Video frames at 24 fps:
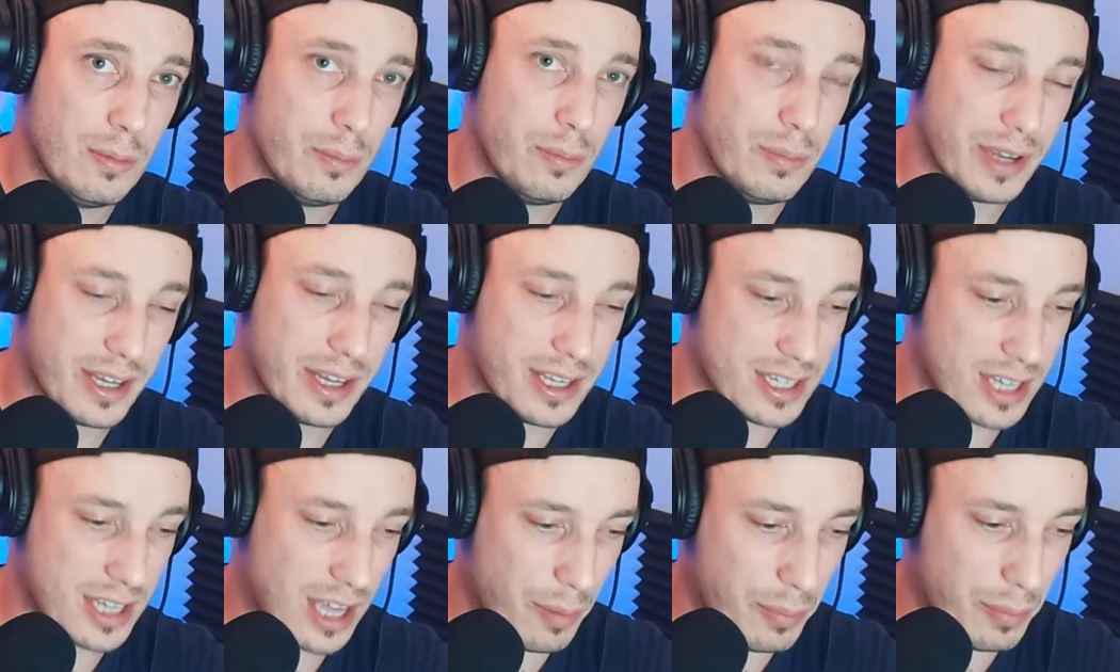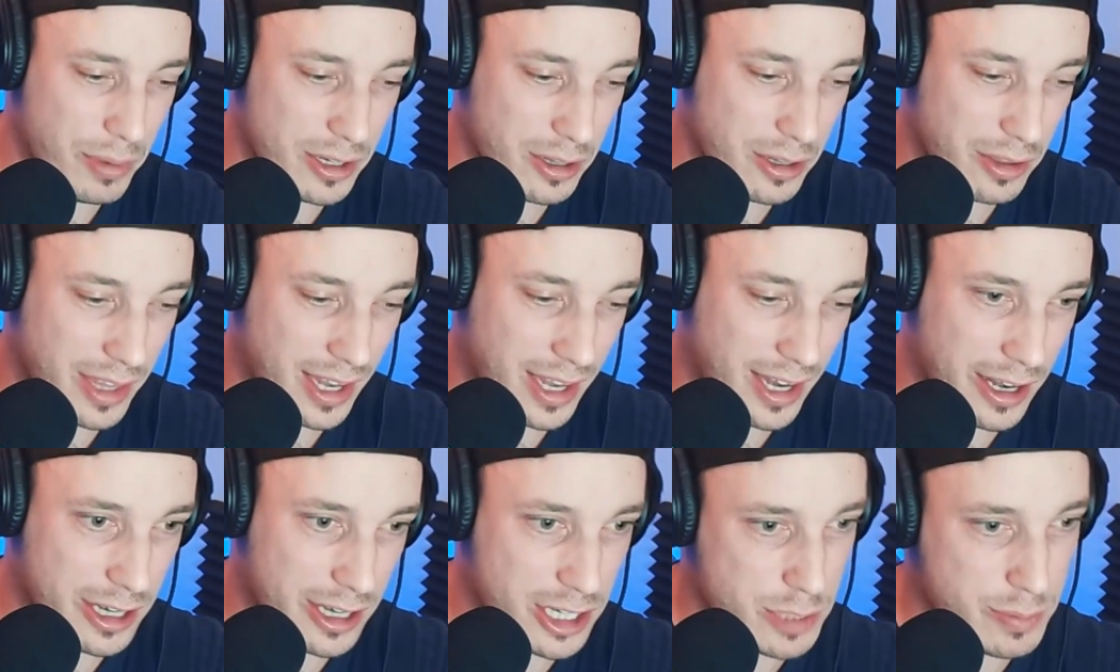because up until
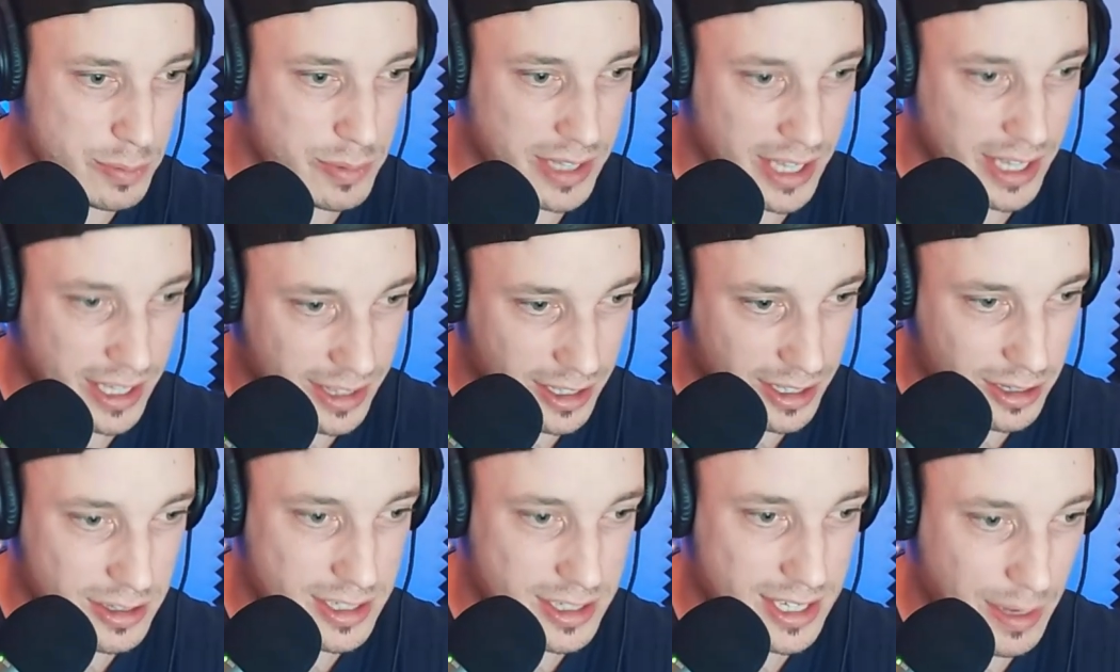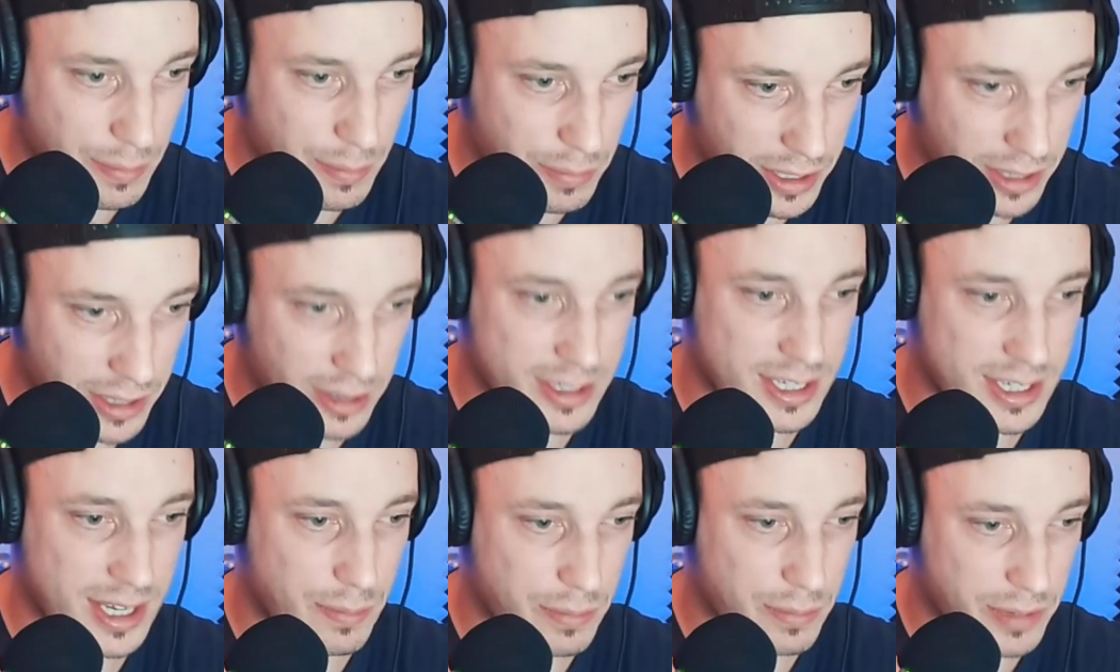then it had just been like little step, little
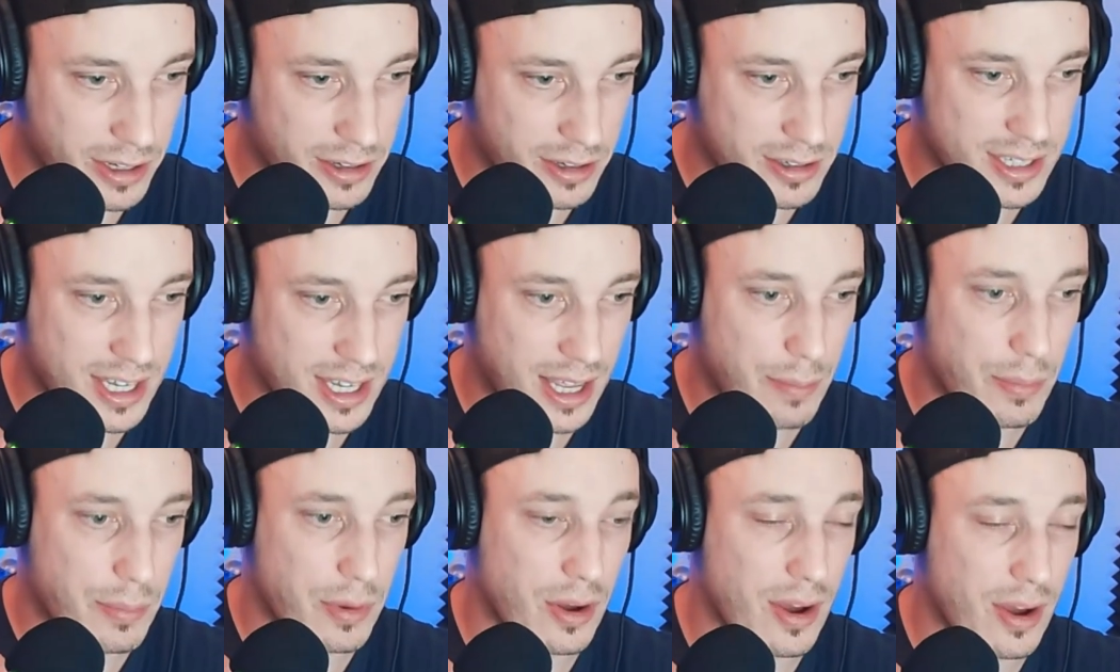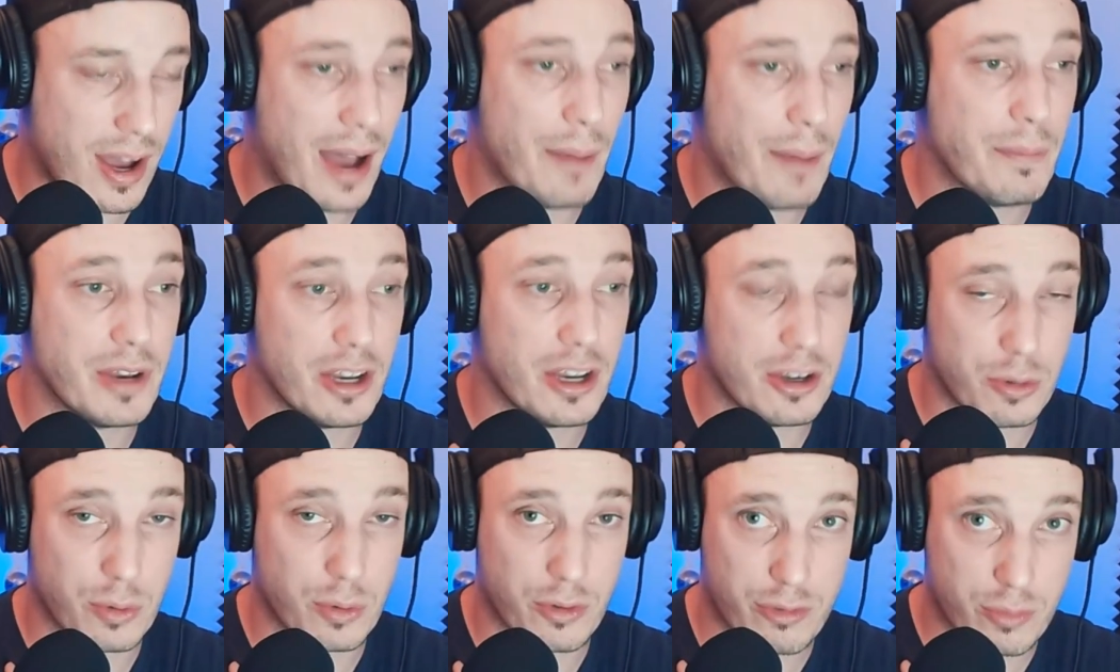step, little step. I'm going
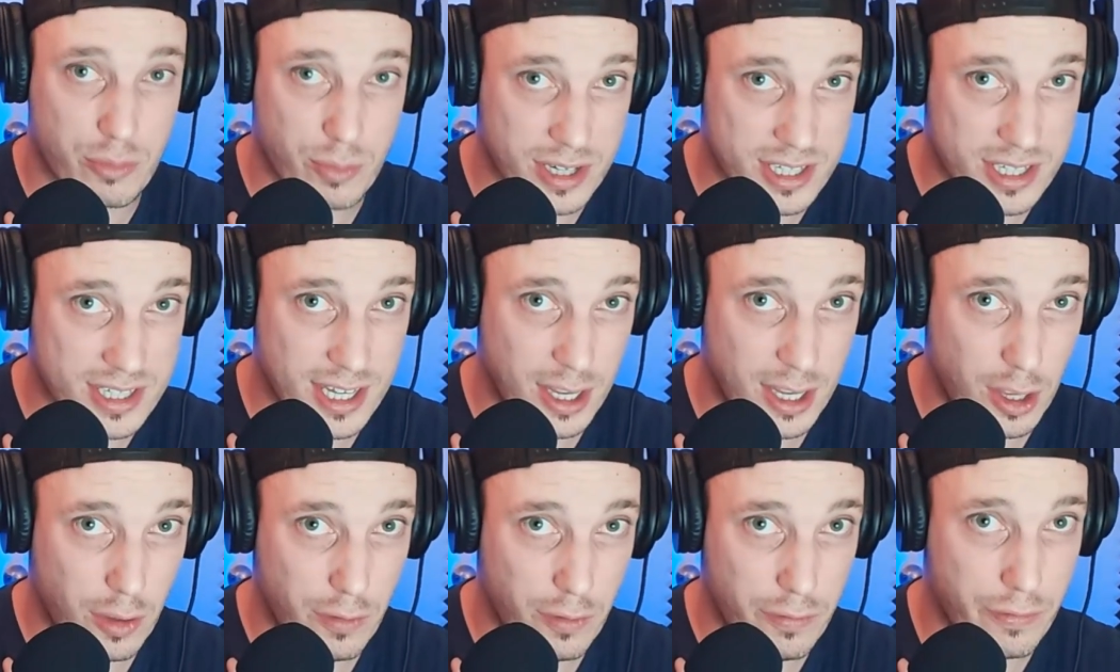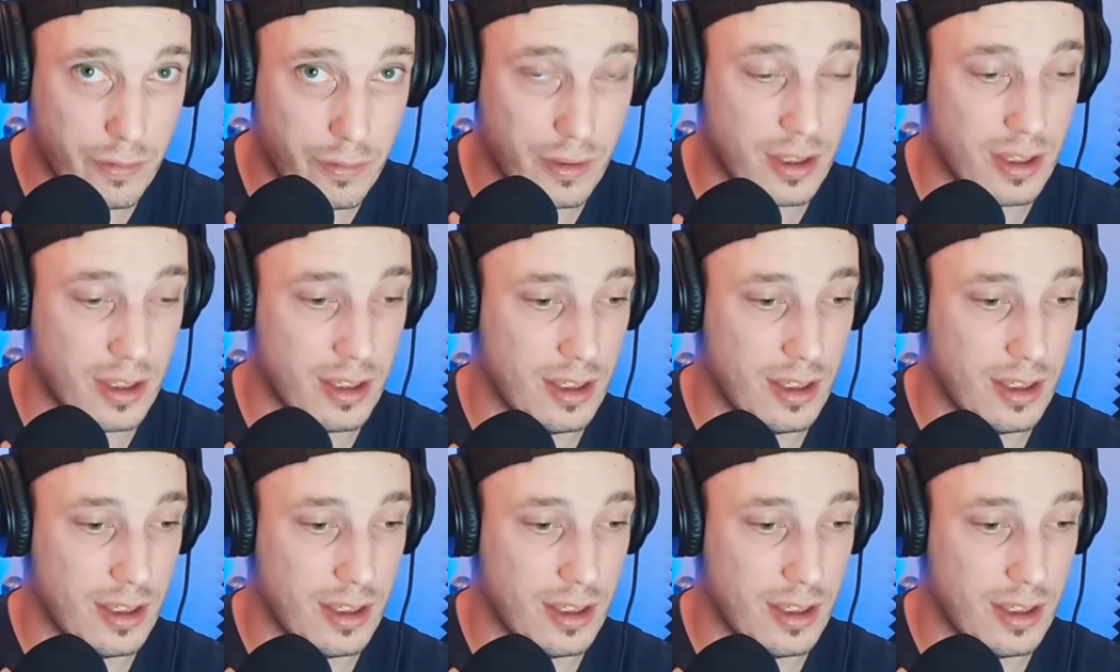to do it for myself.